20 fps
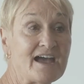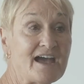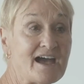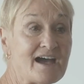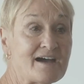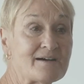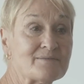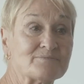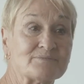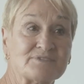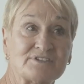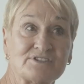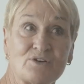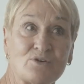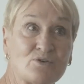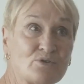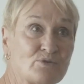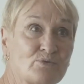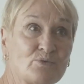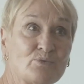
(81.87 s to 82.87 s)
Um,
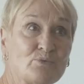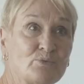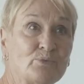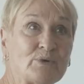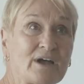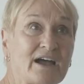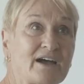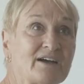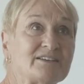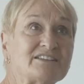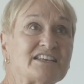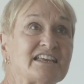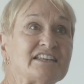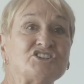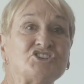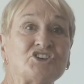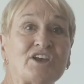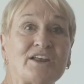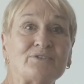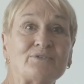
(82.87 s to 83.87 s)
so uh, in
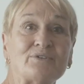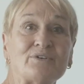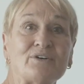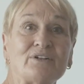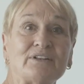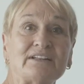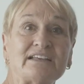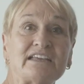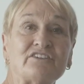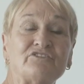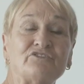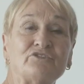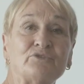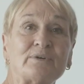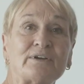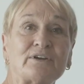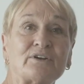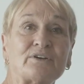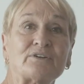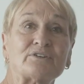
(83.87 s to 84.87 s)
general, if
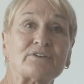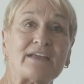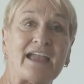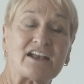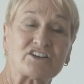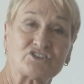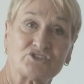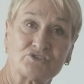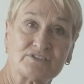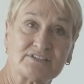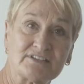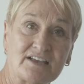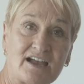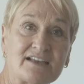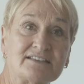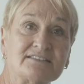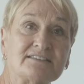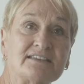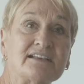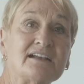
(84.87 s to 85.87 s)
we're
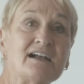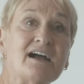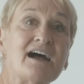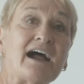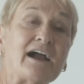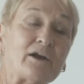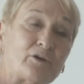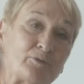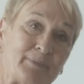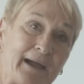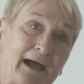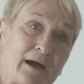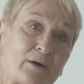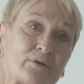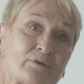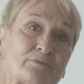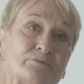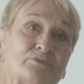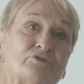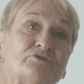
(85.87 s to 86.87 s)
exercising, our
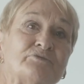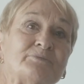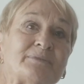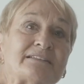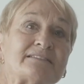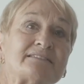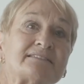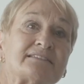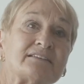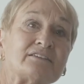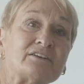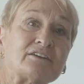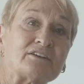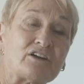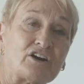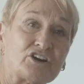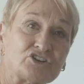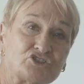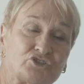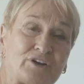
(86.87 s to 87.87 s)
bowel movements and our,
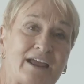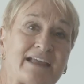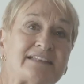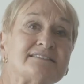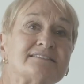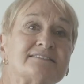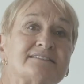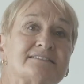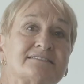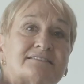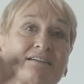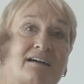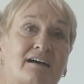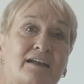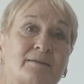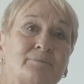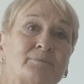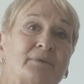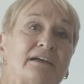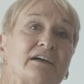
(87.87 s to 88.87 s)
our, transit
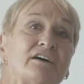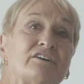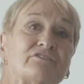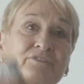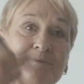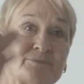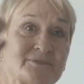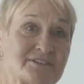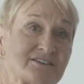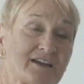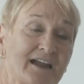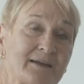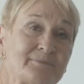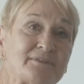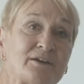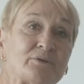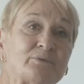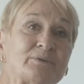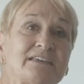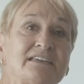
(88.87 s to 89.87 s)
time from the time
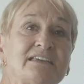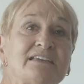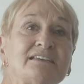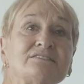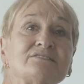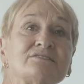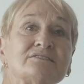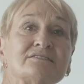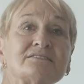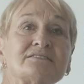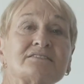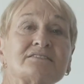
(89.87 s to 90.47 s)
that we eat to the